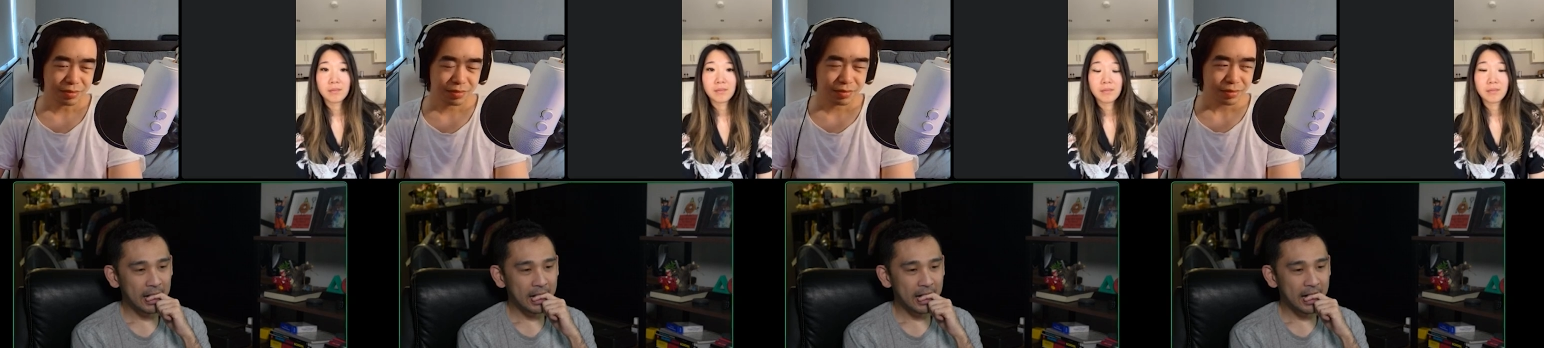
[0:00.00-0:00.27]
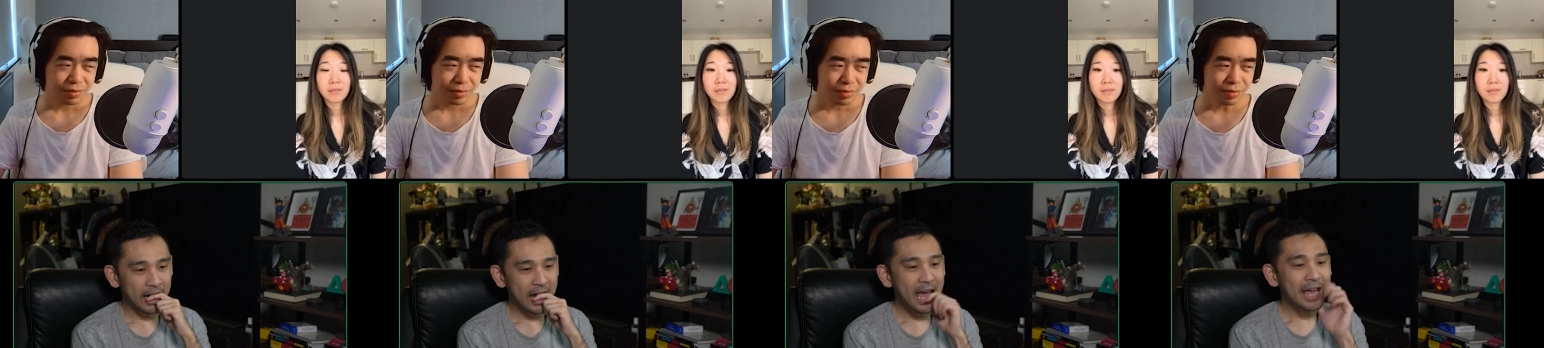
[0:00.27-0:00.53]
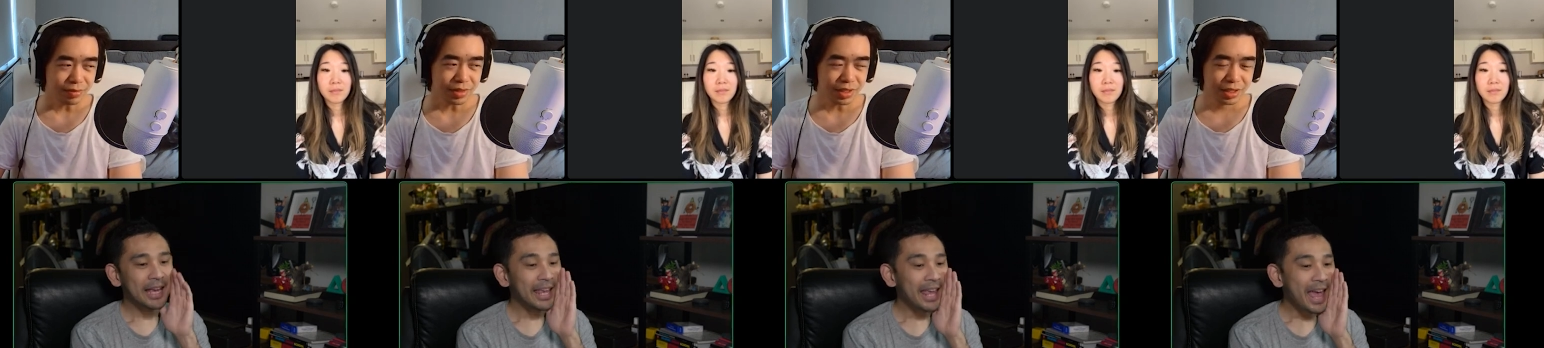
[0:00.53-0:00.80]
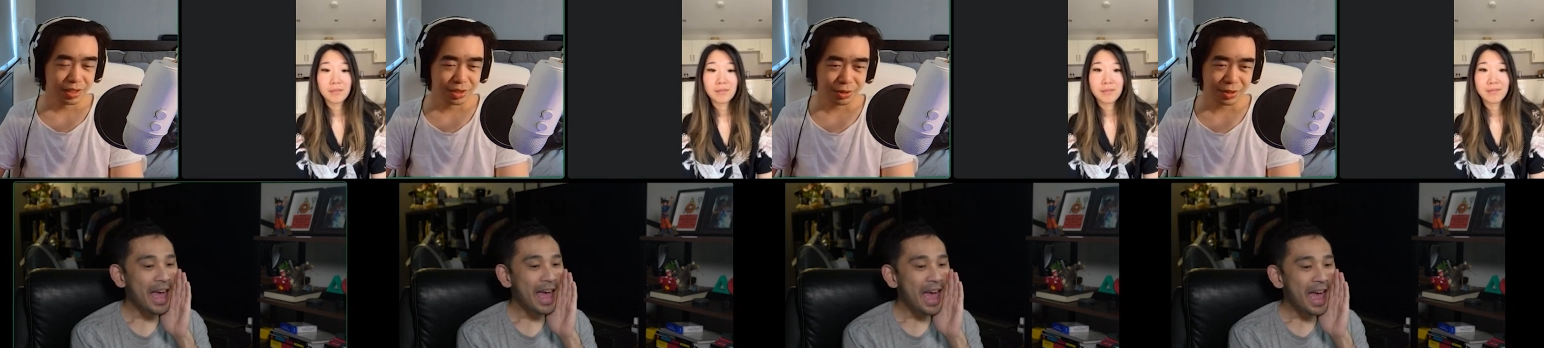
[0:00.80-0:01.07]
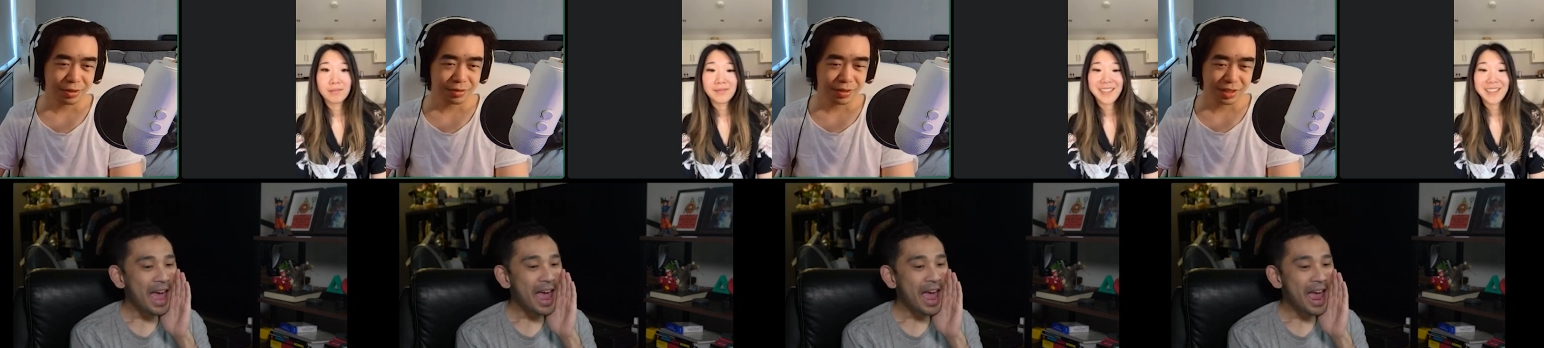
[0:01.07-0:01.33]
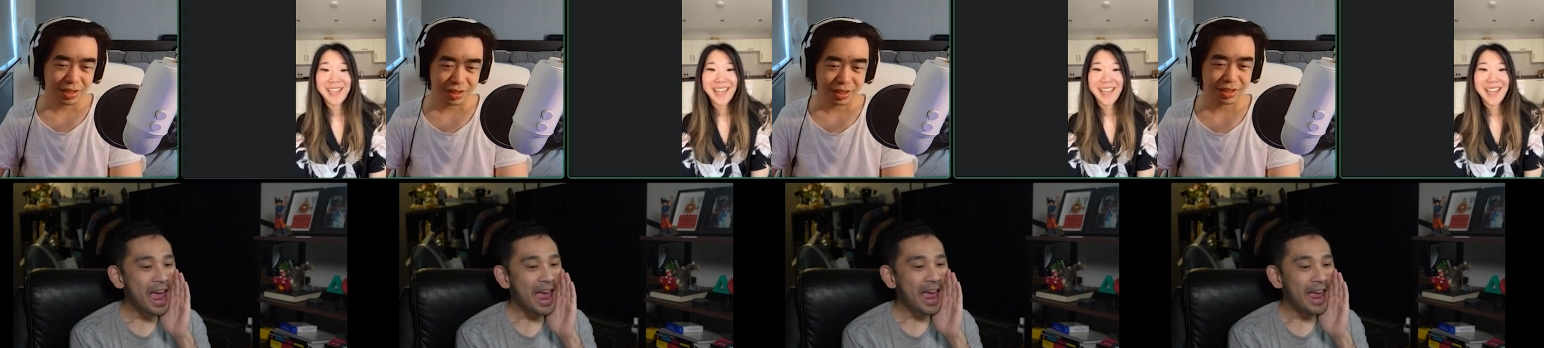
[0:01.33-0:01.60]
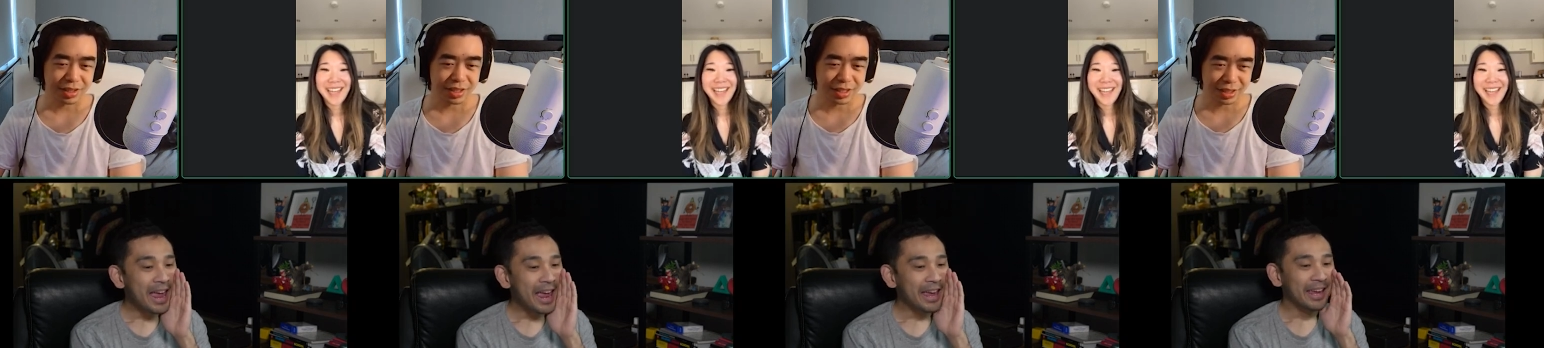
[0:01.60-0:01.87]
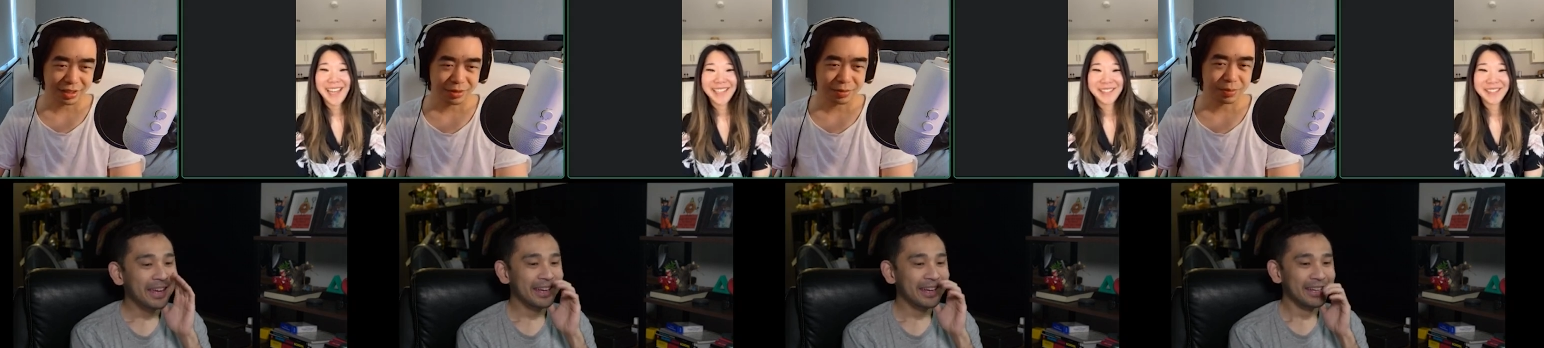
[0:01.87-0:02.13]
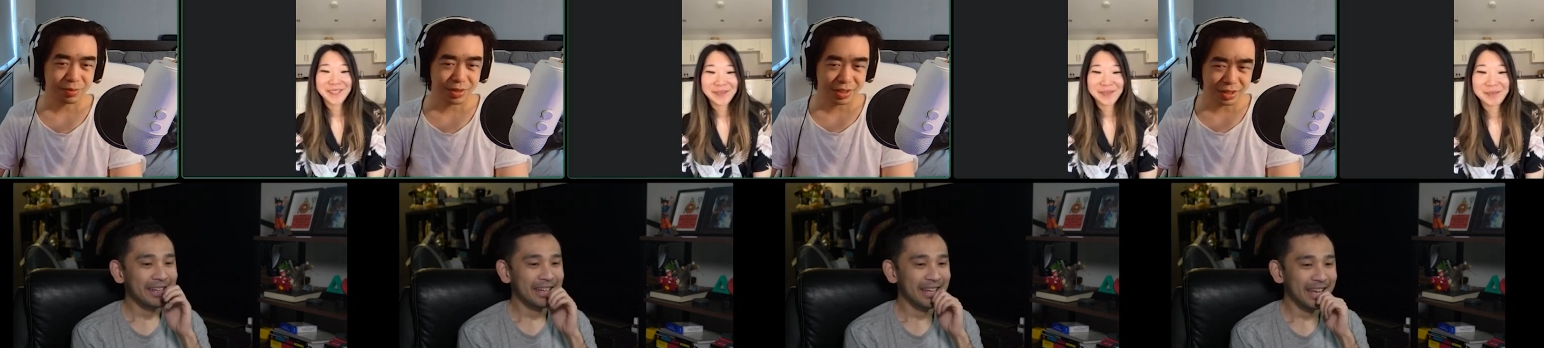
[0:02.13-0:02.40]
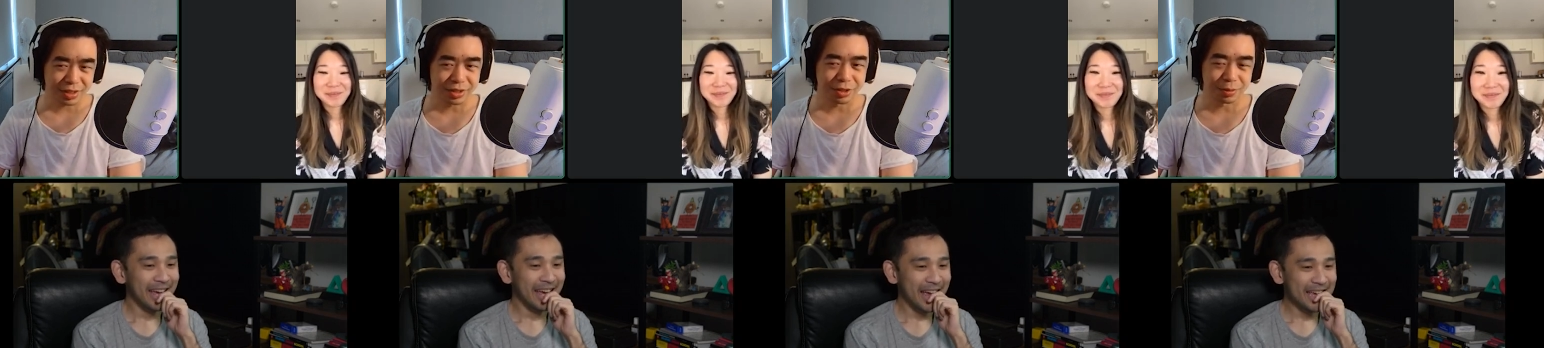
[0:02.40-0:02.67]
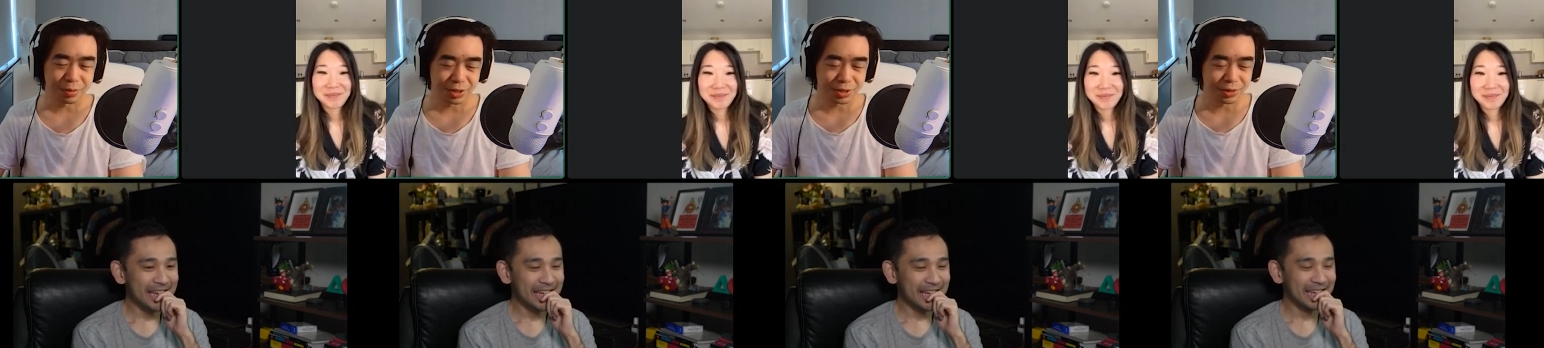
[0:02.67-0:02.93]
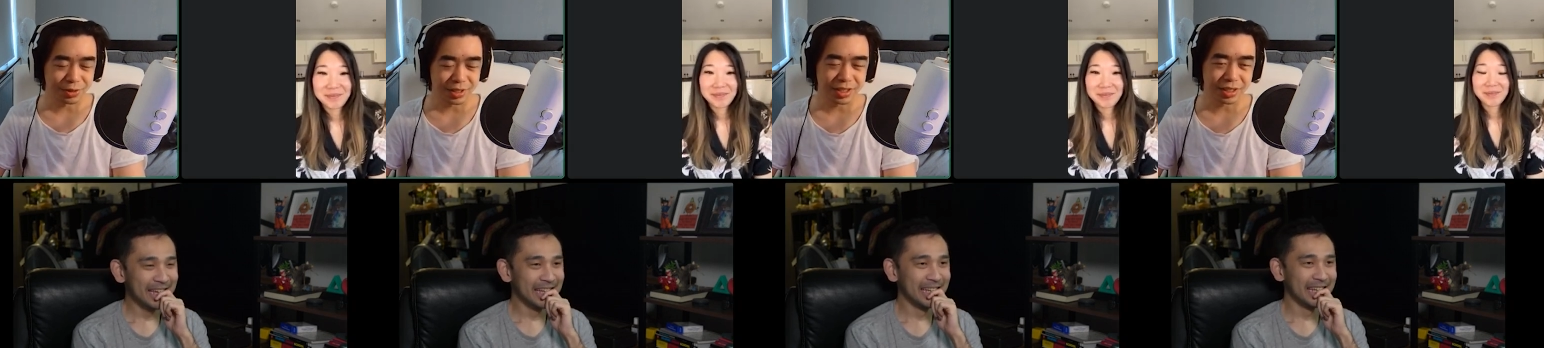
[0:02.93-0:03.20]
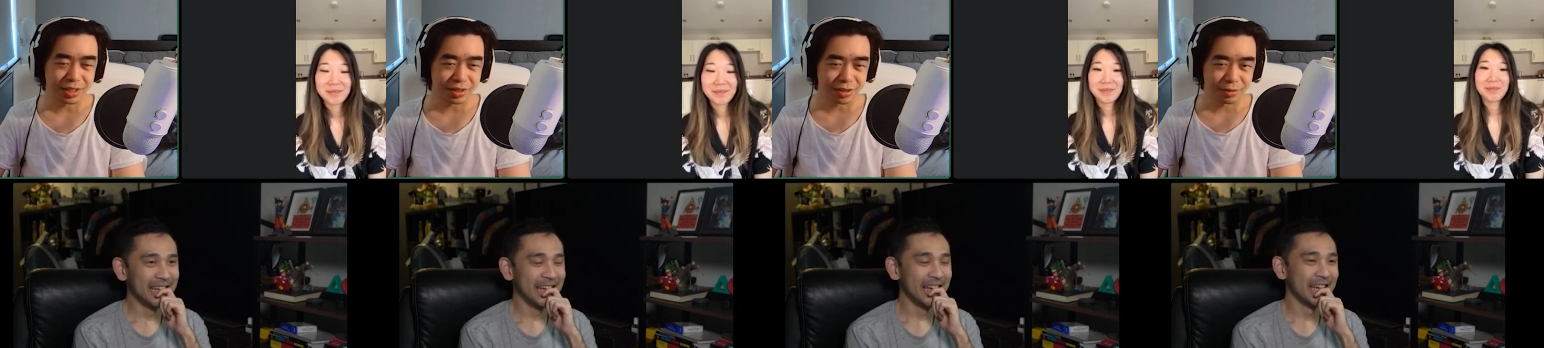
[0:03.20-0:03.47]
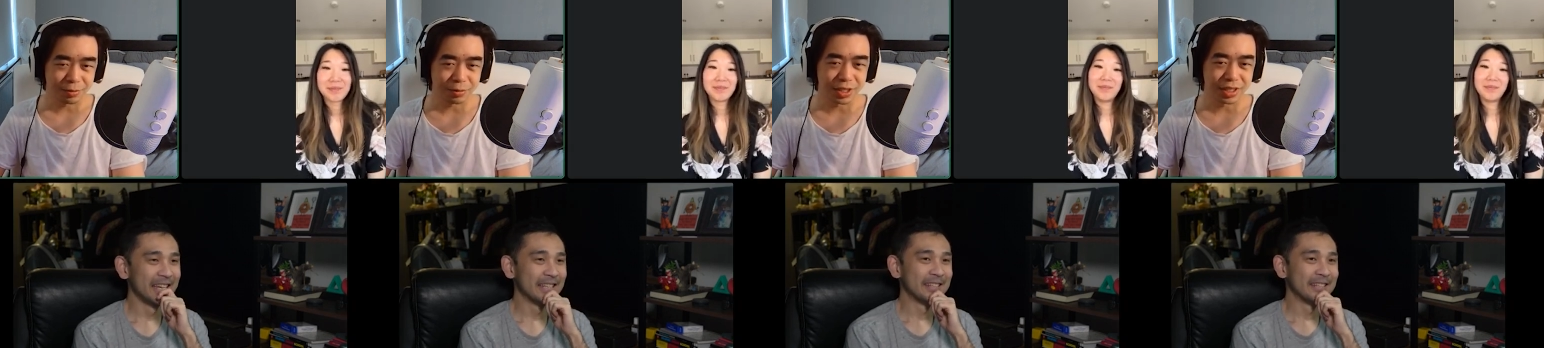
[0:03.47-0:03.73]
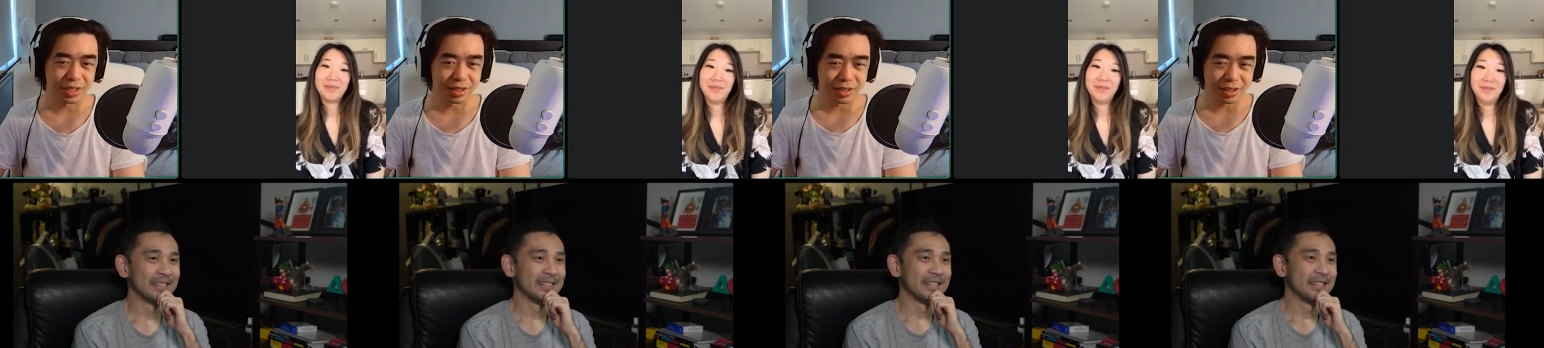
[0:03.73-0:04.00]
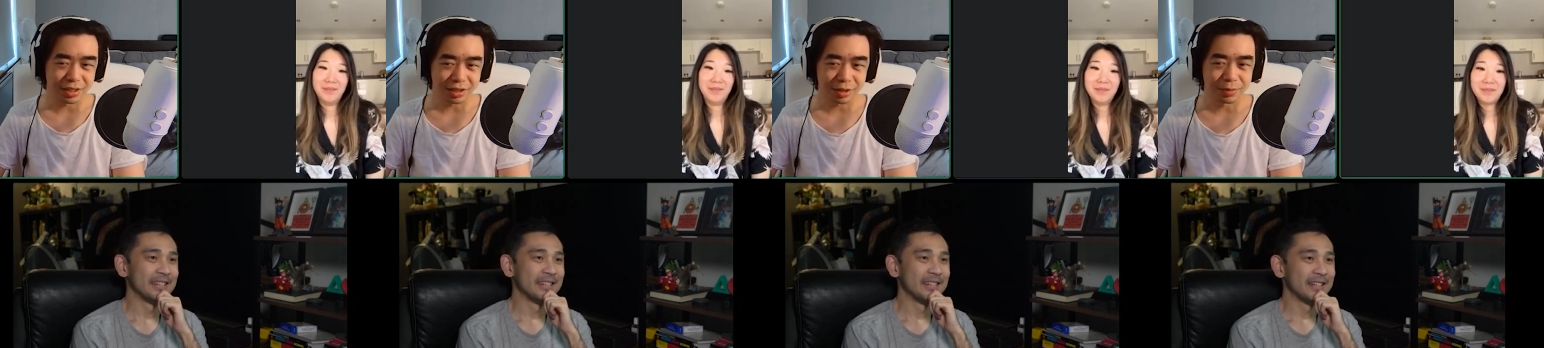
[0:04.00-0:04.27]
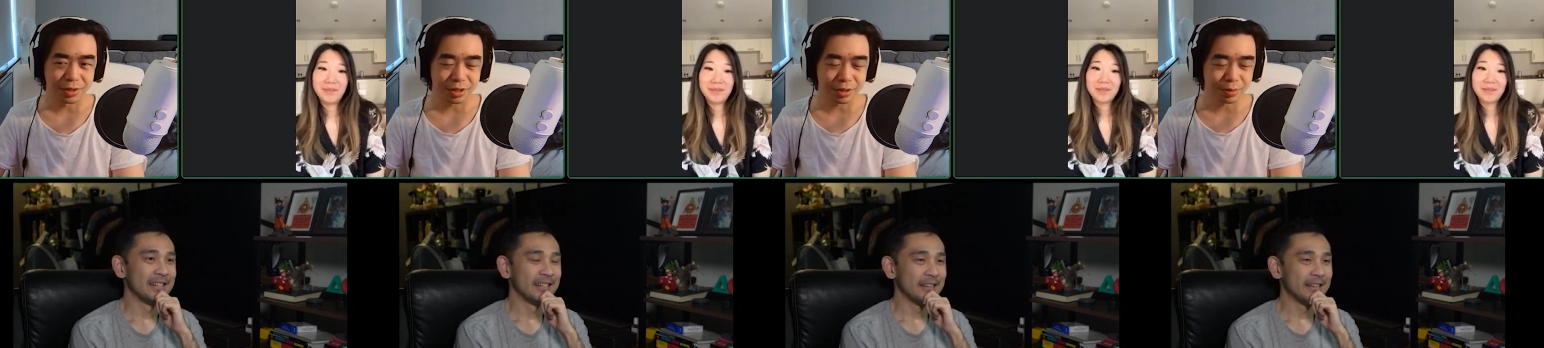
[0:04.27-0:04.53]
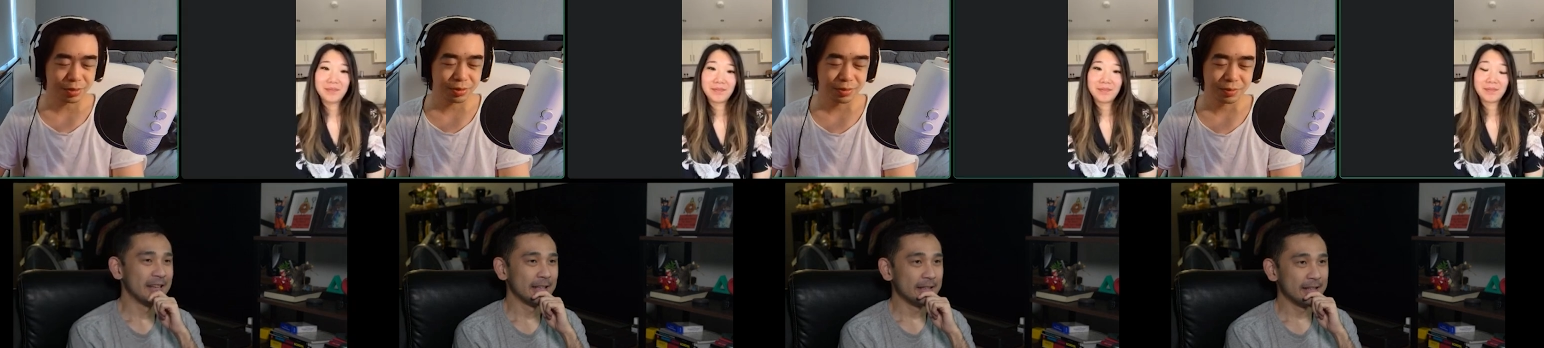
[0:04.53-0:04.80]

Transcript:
Speaker 1: Yeah. So definitely like seize the opportunity when it comes up,